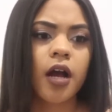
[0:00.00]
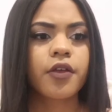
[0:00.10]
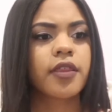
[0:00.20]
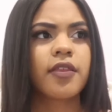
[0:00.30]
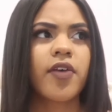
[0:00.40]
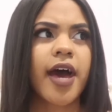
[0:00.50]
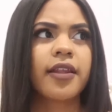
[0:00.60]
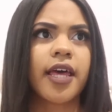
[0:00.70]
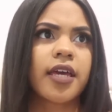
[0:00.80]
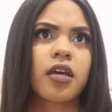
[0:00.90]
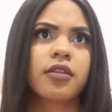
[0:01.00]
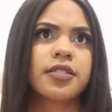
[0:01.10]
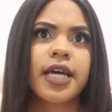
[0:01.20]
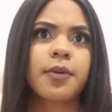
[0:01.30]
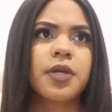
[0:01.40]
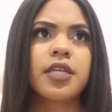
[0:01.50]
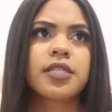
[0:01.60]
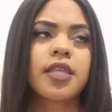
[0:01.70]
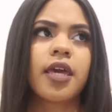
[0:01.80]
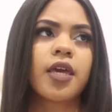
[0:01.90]
other than that, like the
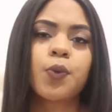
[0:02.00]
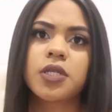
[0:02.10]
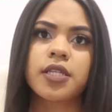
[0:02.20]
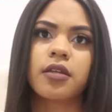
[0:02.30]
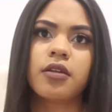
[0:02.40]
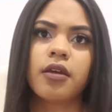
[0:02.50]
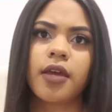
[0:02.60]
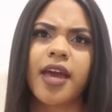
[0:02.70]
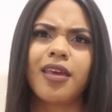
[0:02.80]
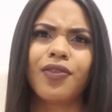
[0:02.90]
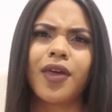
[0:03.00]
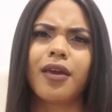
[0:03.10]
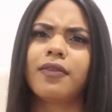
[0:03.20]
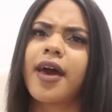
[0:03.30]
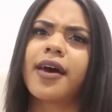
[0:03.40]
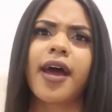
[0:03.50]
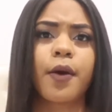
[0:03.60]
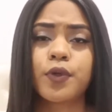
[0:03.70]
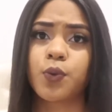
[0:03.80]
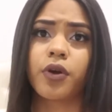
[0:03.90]
diabetes thing, it wasn't anything that
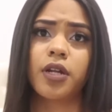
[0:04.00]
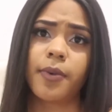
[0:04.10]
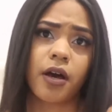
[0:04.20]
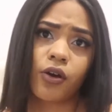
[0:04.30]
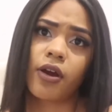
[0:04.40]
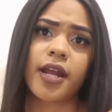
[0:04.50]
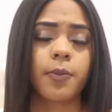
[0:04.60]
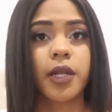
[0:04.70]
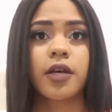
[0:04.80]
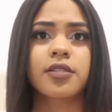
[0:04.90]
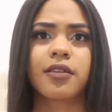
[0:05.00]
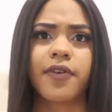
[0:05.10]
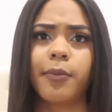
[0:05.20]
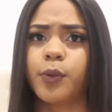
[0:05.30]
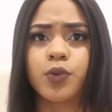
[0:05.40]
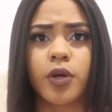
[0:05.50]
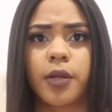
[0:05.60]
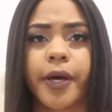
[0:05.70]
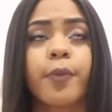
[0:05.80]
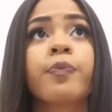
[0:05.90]
I was worried about or anybody else in the family was worried
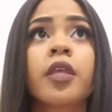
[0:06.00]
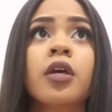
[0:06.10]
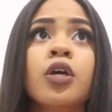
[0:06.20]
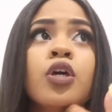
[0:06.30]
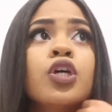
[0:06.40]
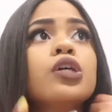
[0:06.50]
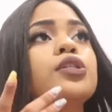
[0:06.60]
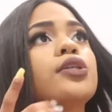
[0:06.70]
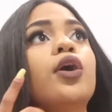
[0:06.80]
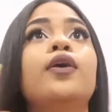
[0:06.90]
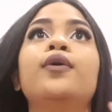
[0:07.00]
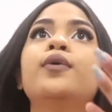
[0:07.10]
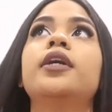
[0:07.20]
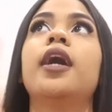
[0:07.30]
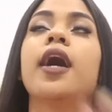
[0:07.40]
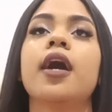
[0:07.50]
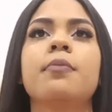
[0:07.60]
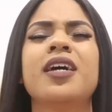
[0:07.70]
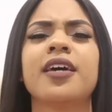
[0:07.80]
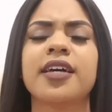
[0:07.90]
about. So
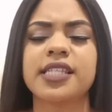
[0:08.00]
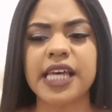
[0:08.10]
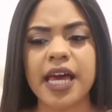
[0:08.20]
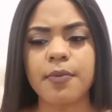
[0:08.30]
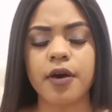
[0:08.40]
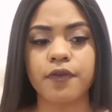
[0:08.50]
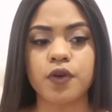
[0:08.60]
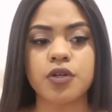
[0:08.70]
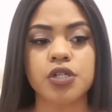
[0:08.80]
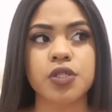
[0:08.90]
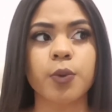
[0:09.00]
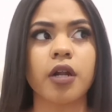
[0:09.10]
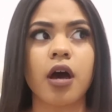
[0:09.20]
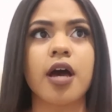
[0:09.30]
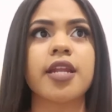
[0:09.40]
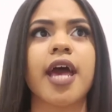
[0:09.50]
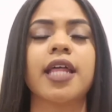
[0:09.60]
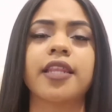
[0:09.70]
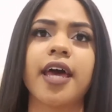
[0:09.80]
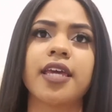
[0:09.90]
a few years went on,
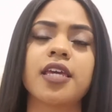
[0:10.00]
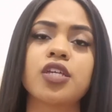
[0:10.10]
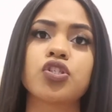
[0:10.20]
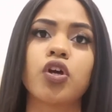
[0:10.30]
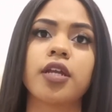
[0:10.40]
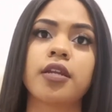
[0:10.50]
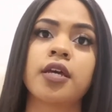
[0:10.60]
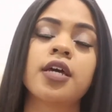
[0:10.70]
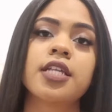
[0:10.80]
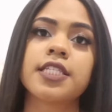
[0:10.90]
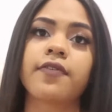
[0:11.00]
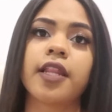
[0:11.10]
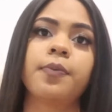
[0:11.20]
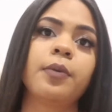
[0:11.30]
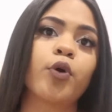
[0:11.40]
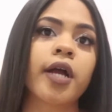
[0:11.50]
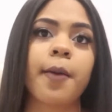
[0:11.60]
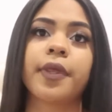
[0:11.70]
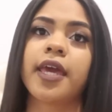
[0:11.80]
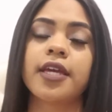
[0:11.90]
and like he started developing more
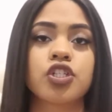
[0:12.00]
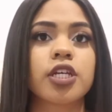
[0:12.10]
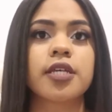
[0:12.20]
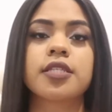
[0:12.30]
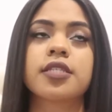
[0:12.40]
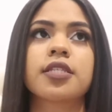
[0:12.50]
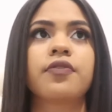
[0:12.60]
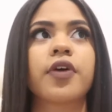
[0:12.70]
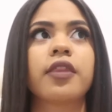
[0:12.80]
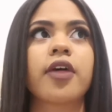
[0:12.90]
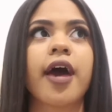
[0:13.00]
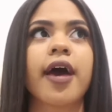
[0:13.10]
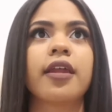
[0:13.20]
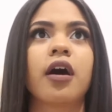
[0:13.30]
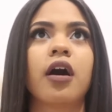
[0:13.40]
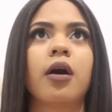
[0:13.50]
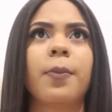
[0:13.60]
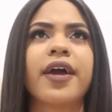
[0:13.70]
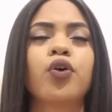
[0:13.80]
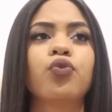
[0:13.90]
complications and stuff like that.
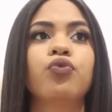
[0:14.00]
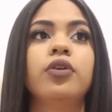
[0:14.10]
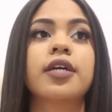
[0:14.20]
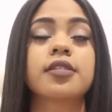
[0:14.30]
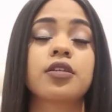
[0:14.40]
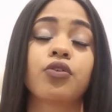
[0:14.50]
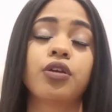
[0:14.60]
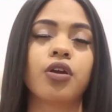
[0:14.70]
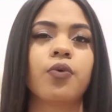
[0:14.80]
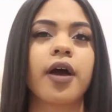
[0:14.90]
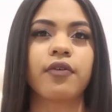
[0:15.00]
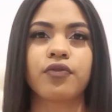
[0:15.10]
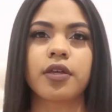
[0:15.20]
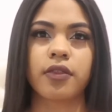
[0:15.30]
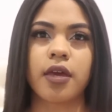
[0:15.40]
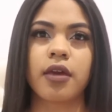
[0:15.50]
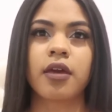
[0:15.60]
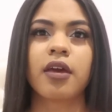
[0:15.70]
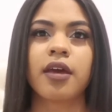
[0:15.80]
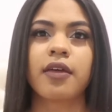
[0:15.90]
I don't necessarily know
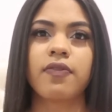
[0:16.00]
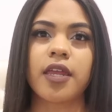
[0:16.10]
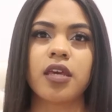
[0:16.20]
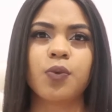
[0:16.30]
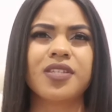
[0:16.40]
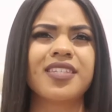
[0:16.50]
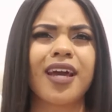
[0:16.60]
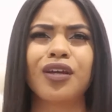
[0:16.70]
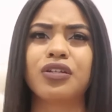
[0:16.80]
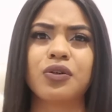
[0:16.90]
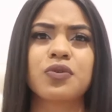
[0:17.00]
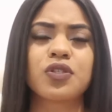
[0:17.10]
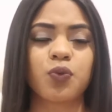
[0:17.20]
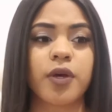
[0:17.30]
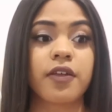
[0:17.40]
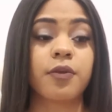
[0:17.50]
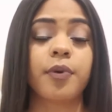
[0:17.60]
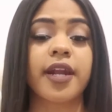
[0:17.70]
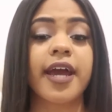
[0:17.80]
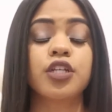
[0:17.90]
everything that he was diagnosed with,
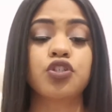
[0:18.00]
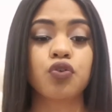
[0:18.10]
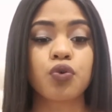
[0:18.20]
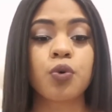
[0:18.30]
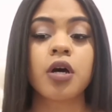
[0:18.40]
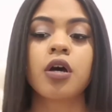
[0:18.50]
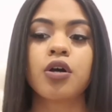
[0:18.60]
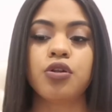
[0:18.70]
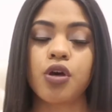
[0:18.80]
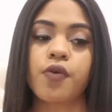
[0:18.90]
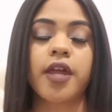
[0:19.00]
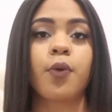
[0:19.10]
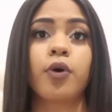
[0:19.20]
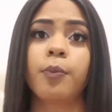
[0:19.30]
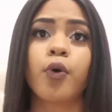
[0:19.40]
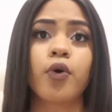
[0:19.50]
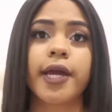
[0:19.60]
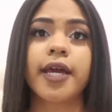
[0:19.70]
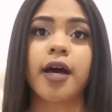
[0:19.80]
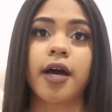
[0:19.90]
but I do know that at one
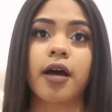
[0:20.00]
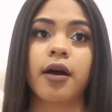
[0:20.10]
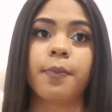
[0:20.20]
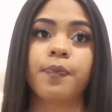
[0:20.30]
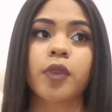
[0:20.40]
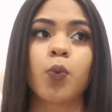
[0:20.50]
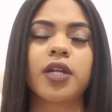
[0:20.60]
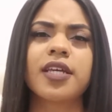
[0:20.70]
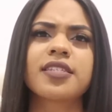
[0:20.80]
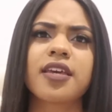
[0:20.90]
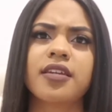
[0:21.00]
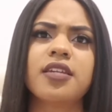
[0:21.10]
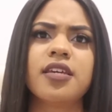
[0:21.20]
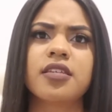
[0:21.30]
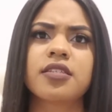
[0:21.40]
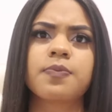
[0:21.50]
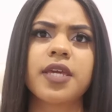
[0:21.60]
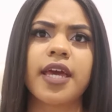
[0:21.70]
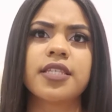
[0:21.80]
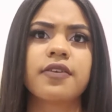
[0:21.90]
point one of his kidneys
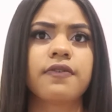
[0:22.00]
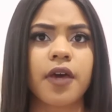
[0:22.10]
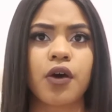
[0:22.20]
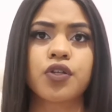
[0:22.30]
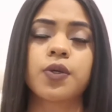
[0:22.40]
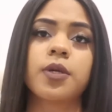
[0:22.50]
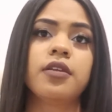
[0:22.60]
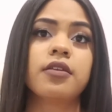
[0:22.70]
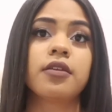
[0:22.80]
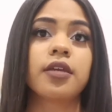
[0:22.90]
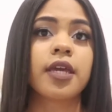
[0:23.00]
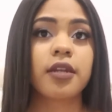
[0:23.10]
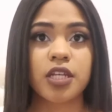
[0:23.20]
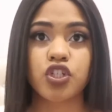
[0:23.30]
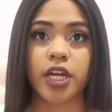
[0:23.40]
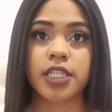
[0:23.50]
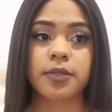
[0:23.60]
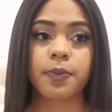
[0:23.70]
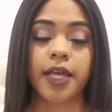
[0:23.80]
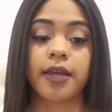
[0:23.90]
began to fail, so he needed a kidney
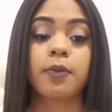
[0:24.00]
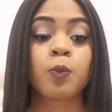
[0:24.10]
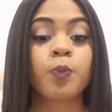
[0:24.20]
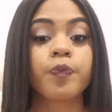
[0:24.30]
transplant.